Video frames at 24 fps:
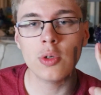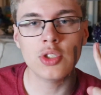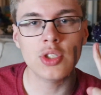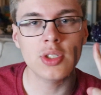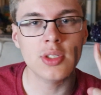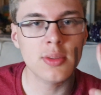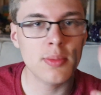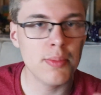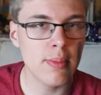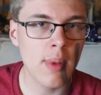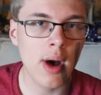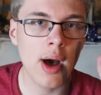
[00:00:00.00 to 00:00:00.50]
which
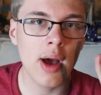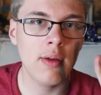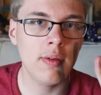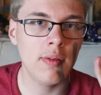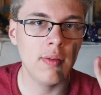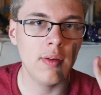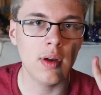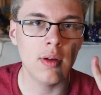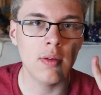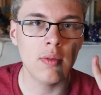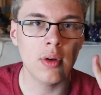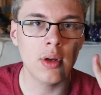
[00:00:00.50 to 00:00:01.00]
is my
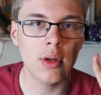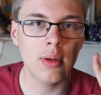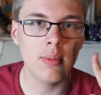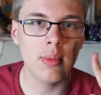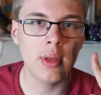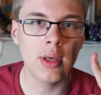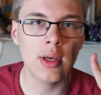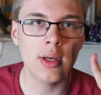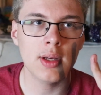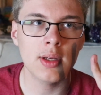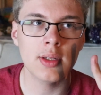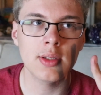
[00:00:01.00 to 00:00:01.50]
favorite
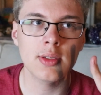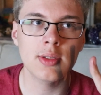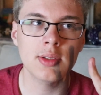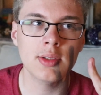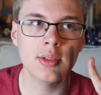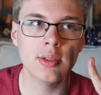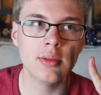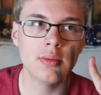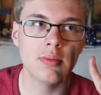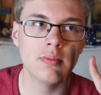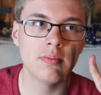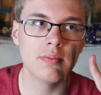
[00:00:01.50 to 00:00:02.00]

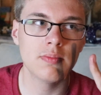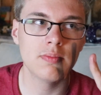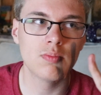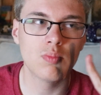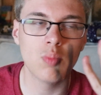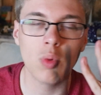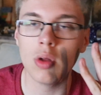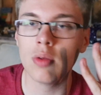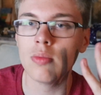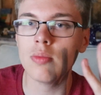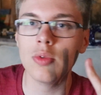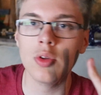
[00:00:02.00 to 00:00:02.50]
because,
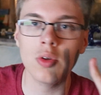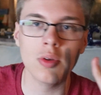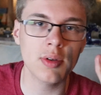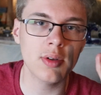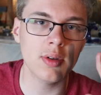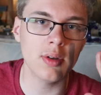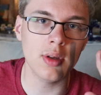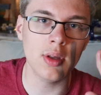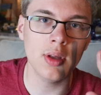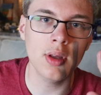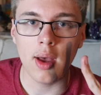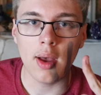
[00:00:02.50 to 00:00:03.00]
well, you'll
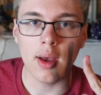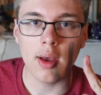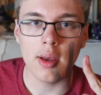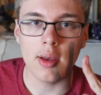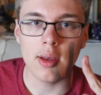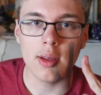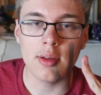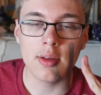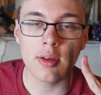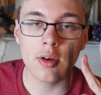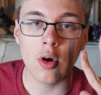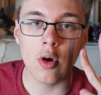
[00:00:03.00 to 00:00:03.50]
see,
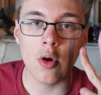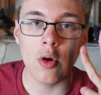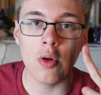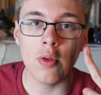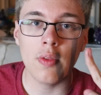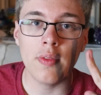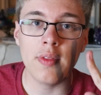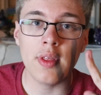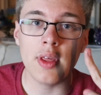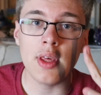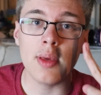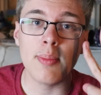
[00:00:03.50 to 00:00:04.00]
is
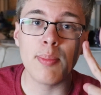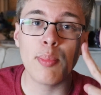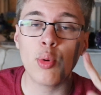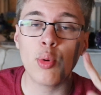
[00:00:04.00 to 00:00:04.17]
called the